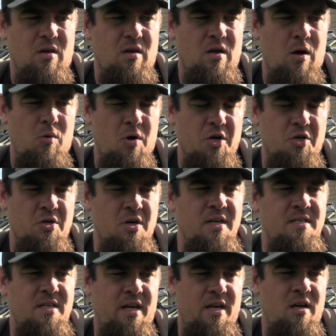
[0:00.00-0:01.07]
and I want a
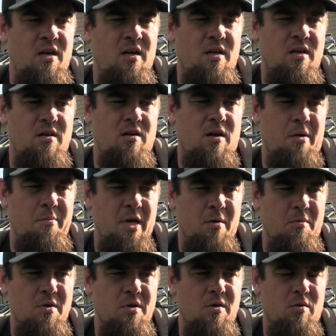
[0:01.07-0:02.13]
tree stand hunt, I'll be
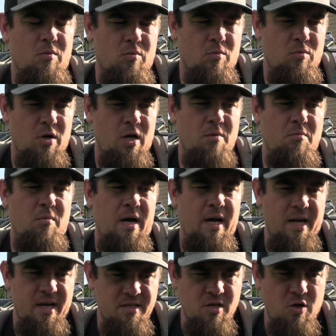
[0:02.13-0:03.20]
able to run my
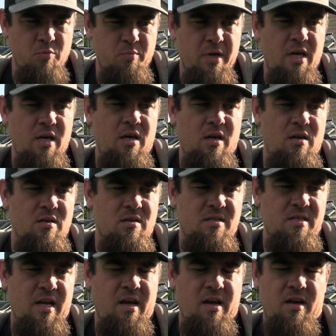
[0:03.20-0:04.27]
XOP
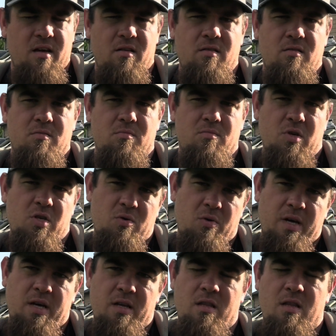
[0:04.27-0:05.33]
stand
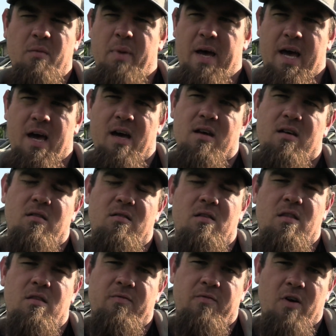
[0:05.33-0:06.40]
between the pack
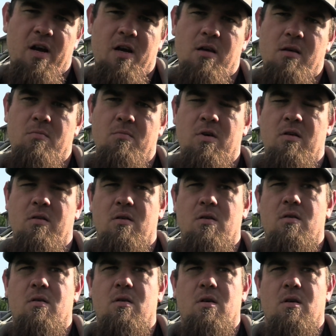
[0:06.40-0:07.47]
and the frame.
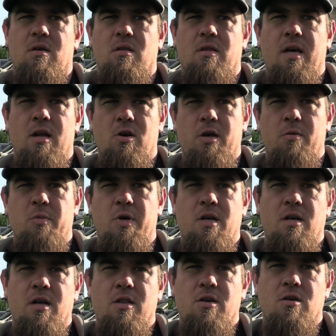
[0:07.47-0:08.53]
That'll give me
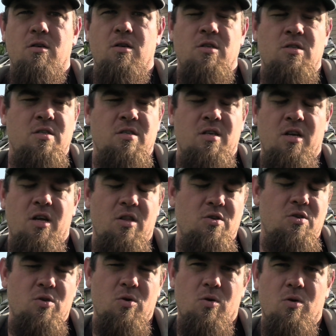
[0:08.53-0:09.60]
another, just another
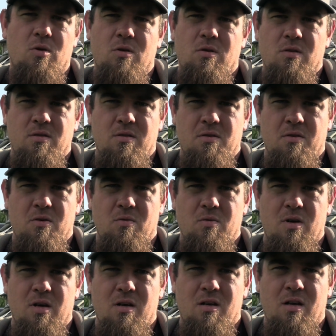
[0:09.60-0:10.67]
tool
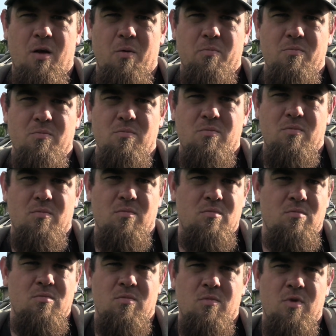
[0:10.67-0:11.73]
to uh, help,
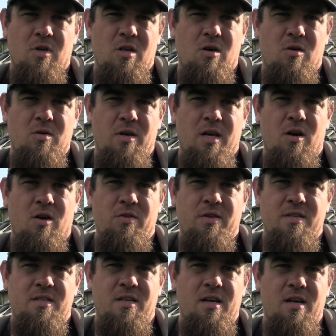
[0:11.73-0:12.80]
you know, get on
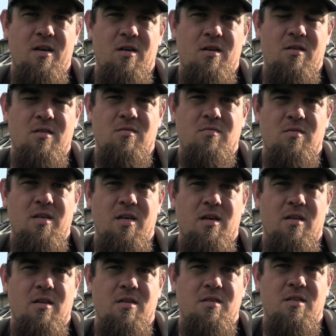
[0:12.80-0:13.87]
these deer and
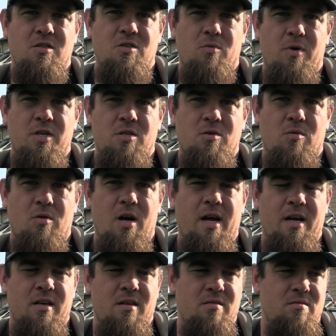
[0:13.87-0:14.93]
get in a situation where
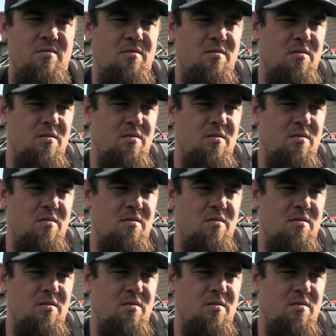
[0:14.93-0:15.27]
I can